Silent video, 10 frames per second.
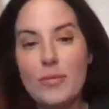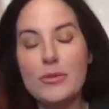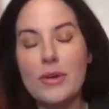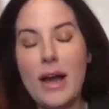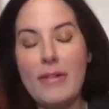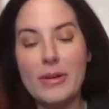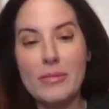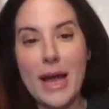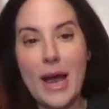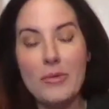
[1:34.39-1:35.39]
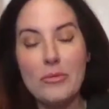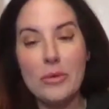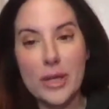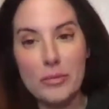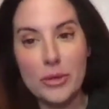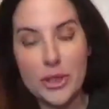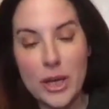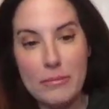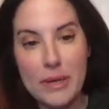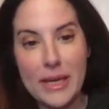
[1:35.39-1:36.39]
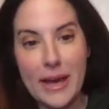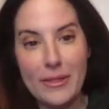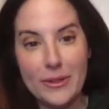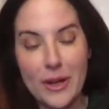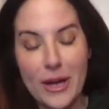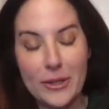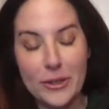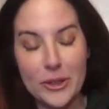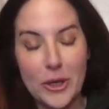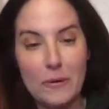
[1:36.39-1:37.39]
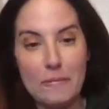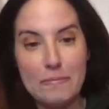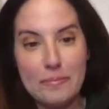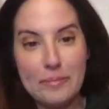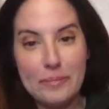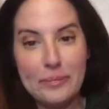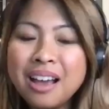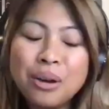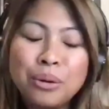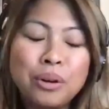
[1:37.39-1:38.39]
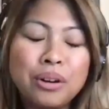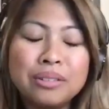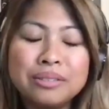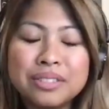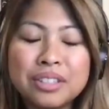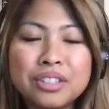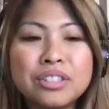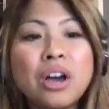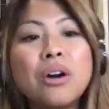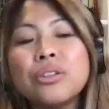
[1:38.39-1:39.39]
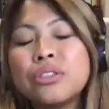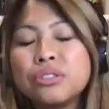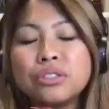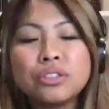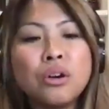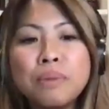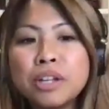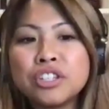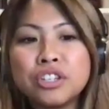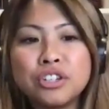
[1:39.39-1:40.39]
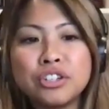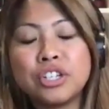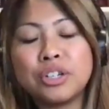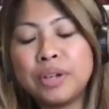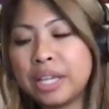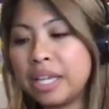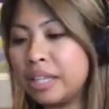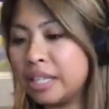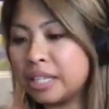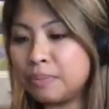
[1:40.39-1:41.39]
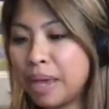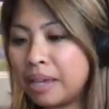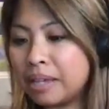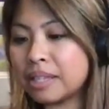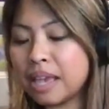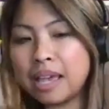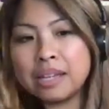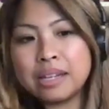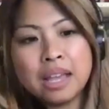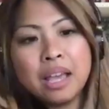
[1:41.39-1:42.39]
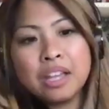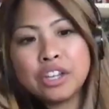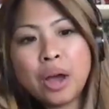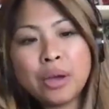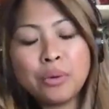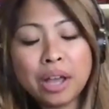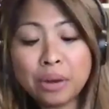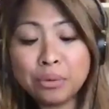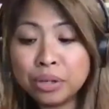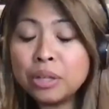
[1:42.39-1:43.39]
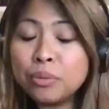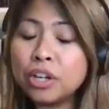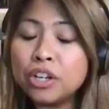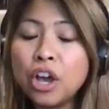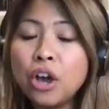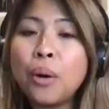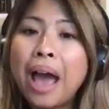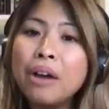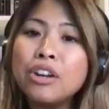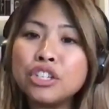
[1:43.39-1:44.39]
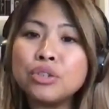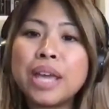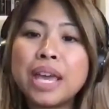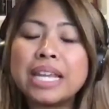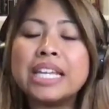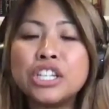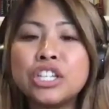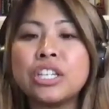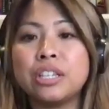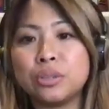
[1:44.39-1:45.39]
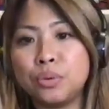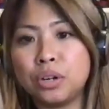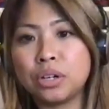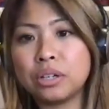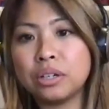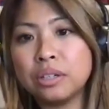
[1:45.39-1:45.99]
Thank you so much for having me. I really appreciate being on your show. Well, so much that you're doing in this space. And, you know, I really want to know, how did you get into this work?